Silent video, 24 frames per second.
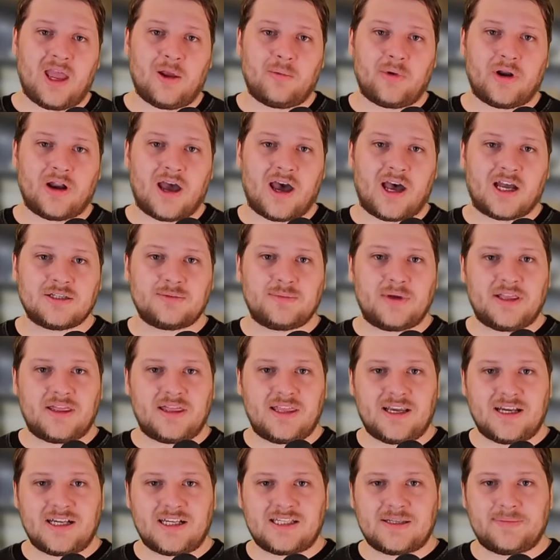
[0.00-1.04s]
when Hajime
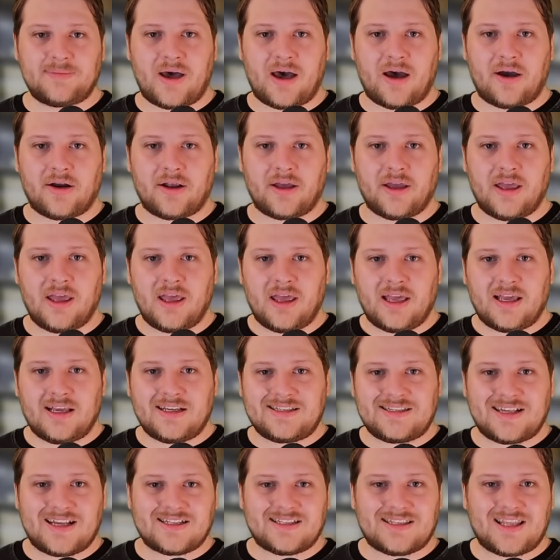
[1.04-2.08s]
thinks about it, he
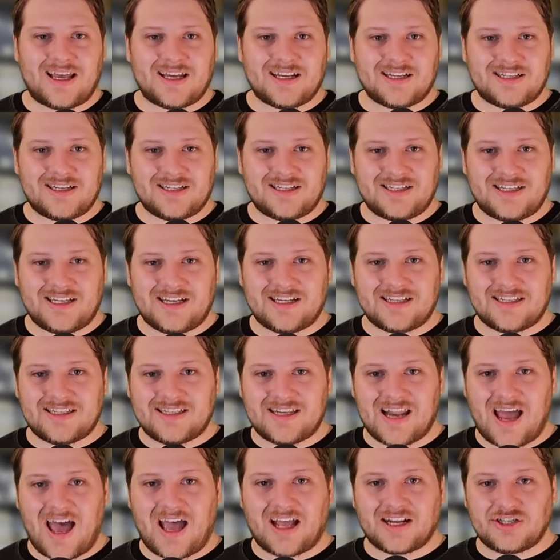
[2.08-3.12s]
says that she is
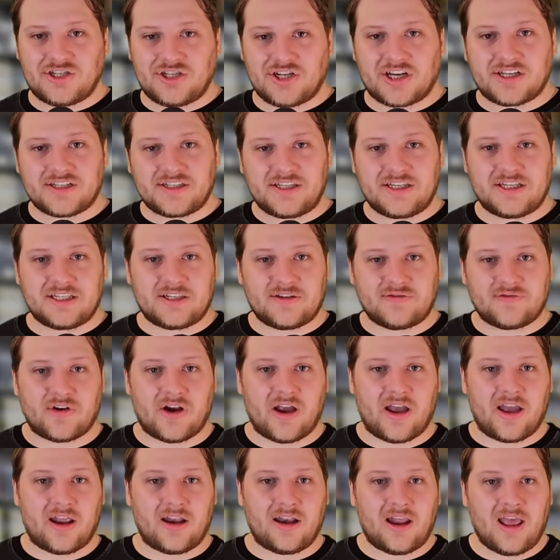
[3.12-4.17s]
not just his
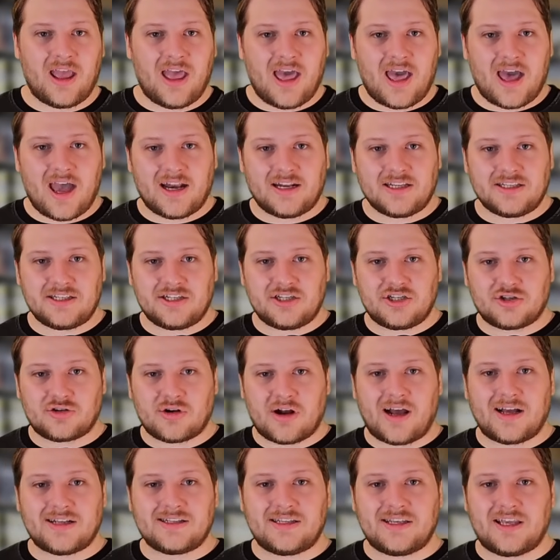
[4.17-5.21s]
friend, and as he
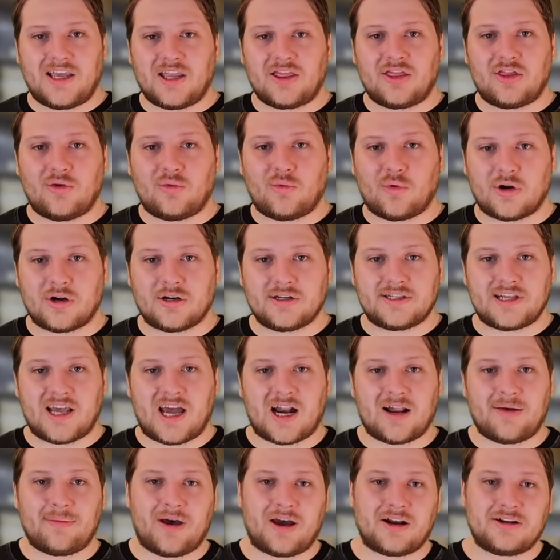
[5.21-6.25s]
tries to get the words
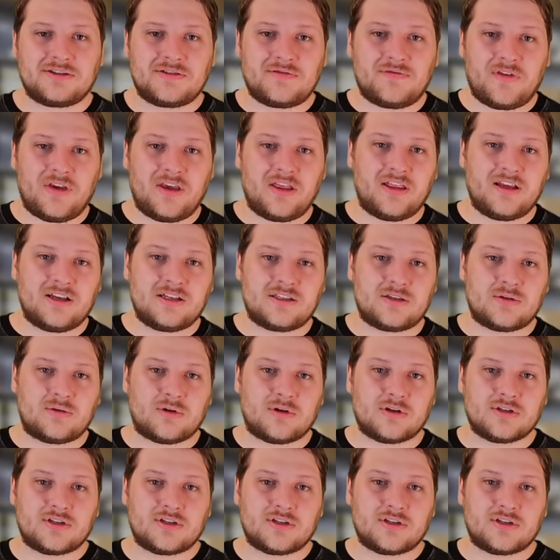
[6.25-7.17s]
out about his feelings towards